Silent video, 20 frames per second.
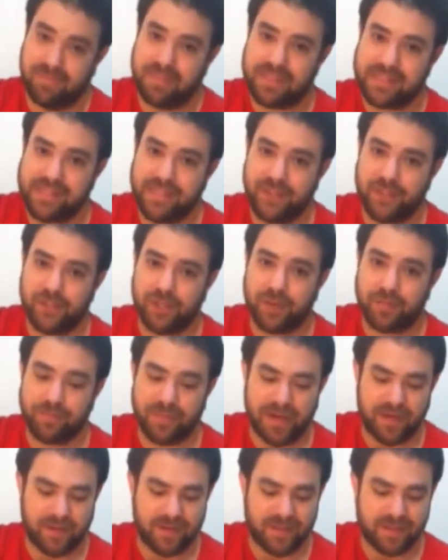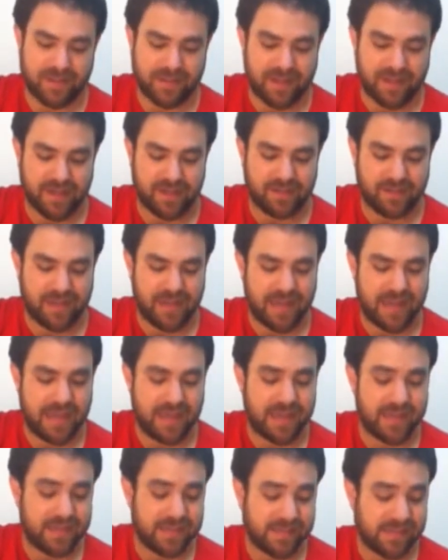the C sharp minor scale
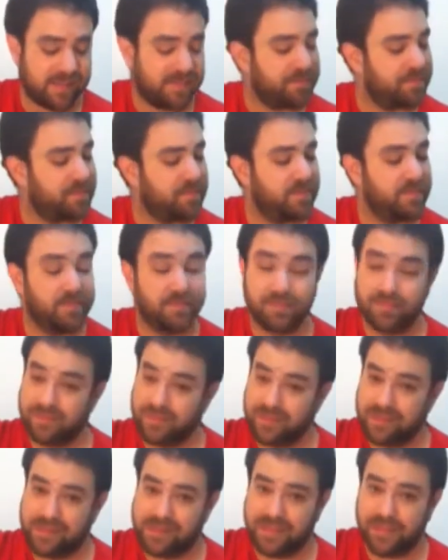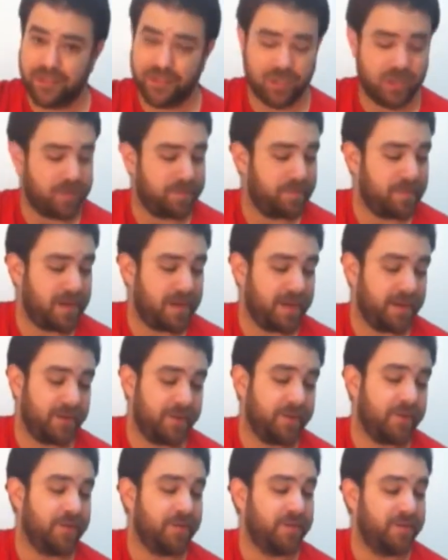has C sharp
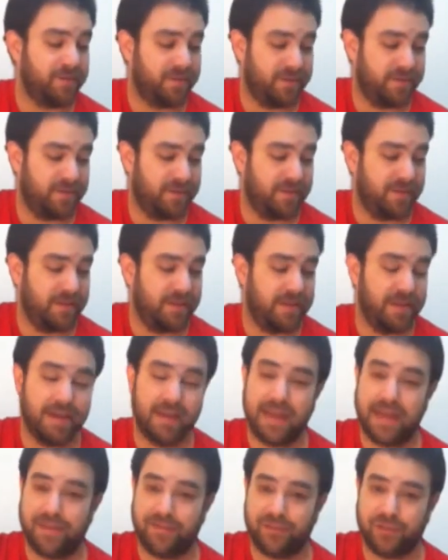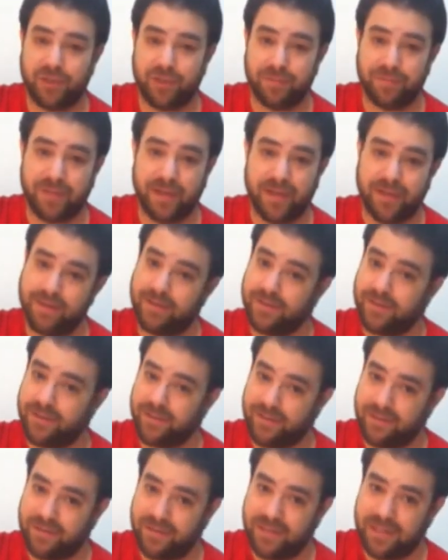minor, F sharp minor,
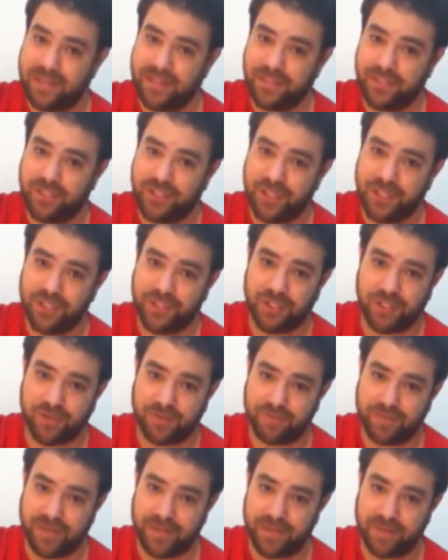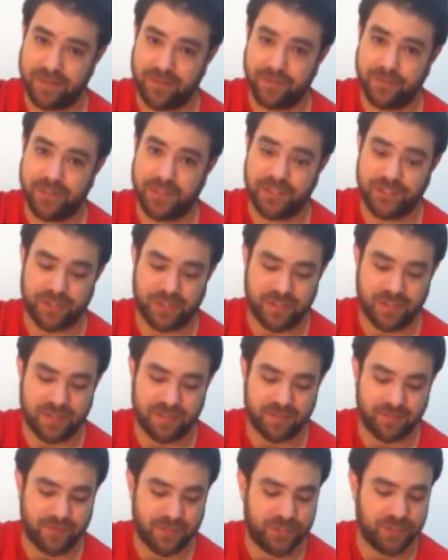and G sharp minor, which
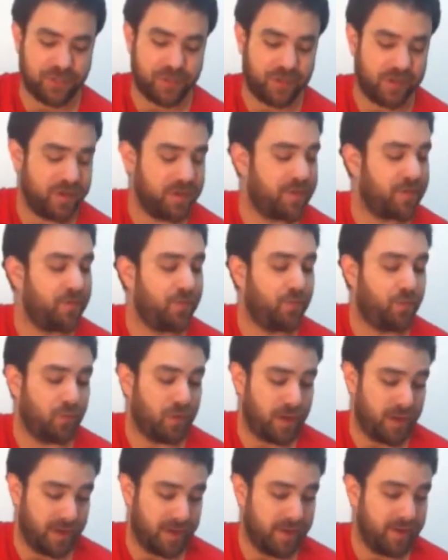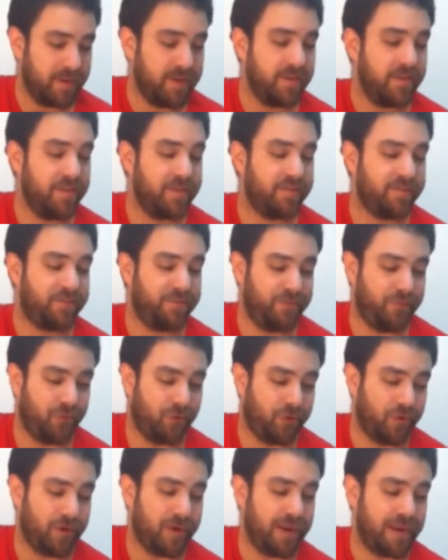are the 1, the 4,
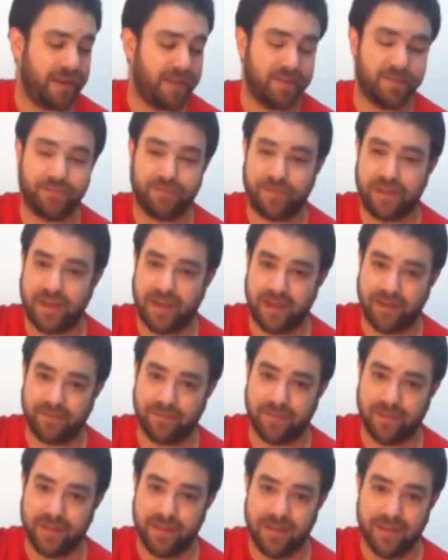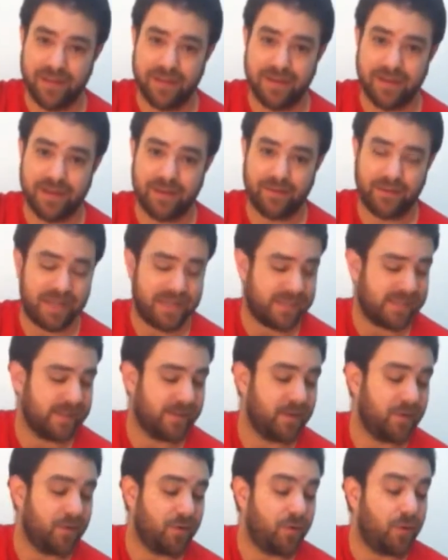and the 5. Now
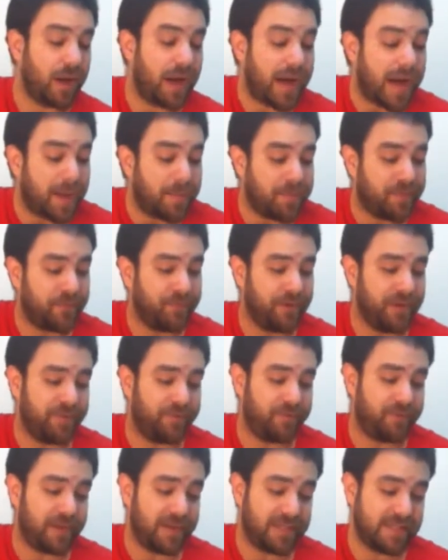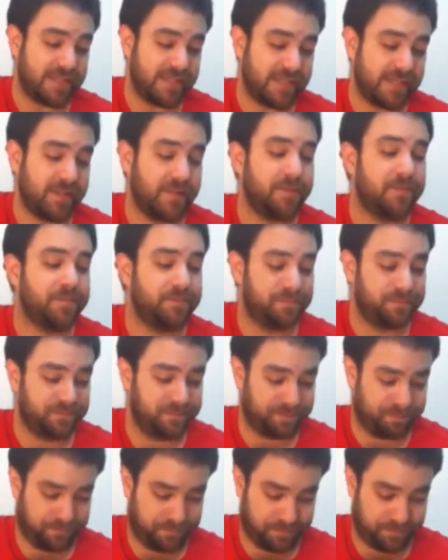let's go up 3 frets
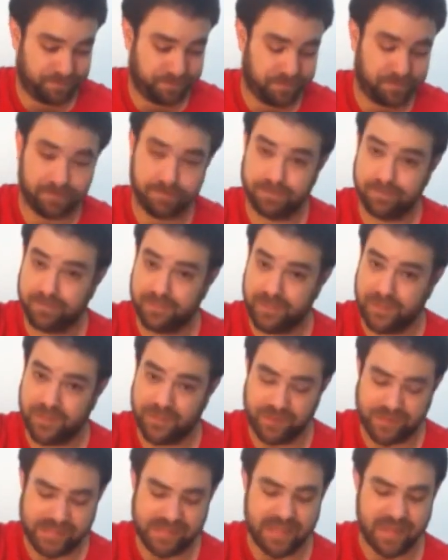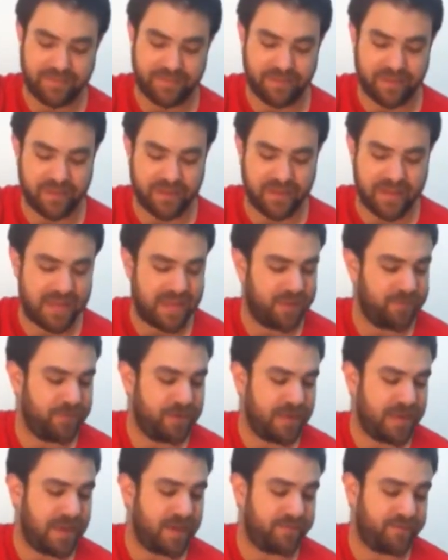to 7, and
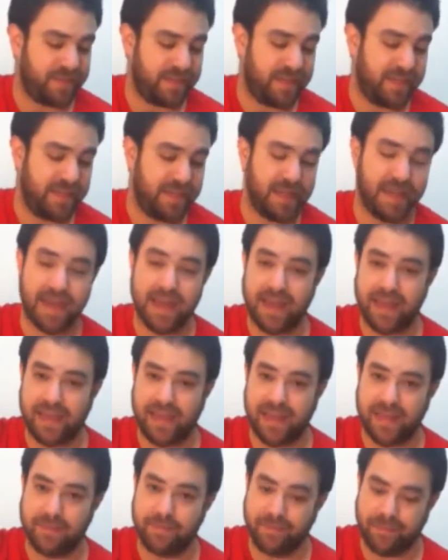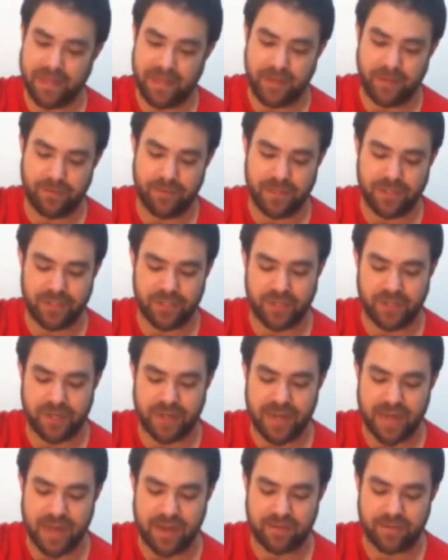we have E, A, and B, which are
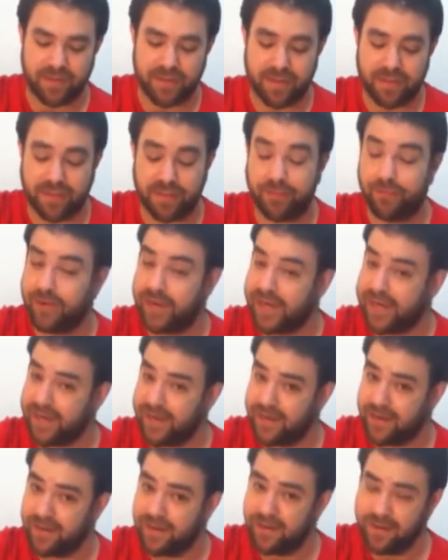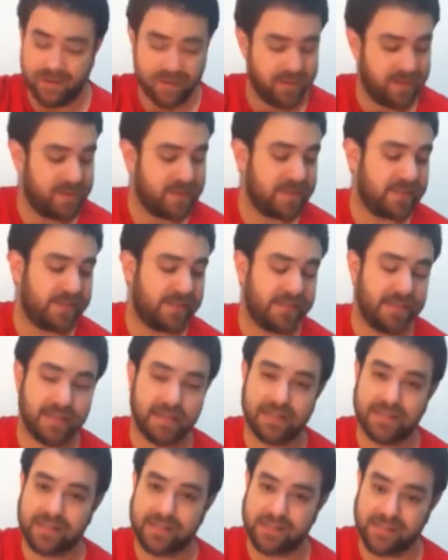now the 3, the
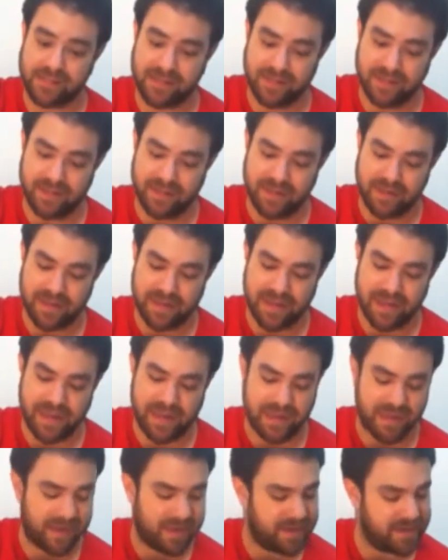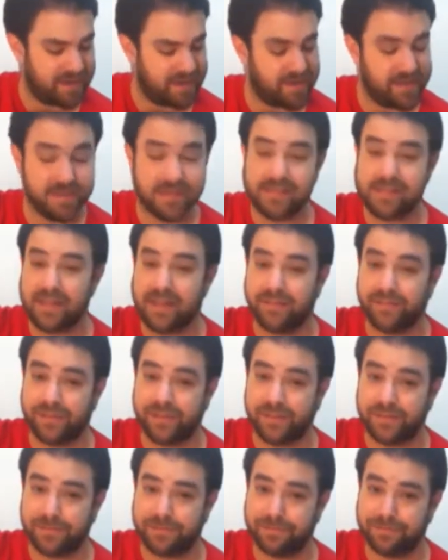6, and the
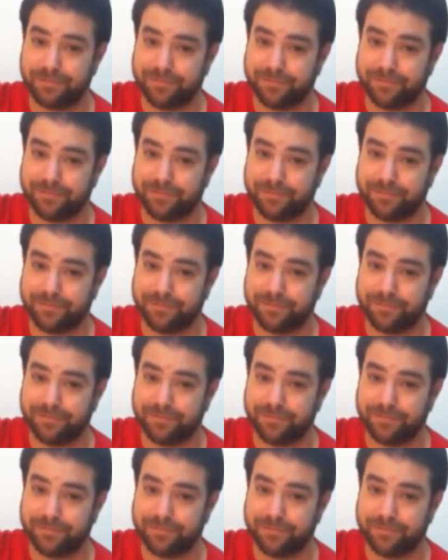7,